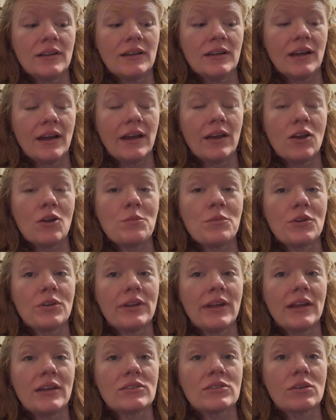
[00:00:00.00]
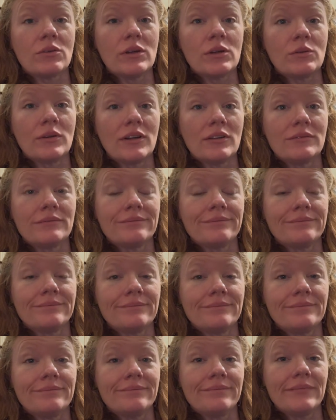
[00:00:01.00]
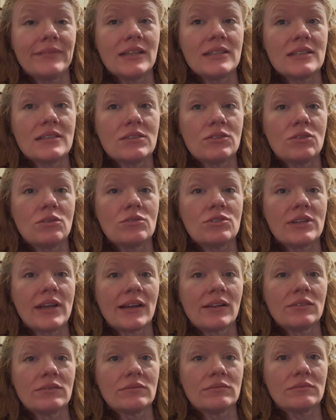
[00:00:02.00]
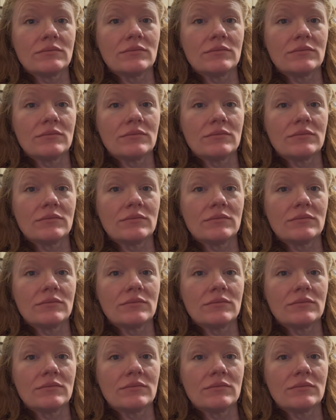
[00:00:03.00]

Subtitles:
I hope your day is going well. This is a new channel,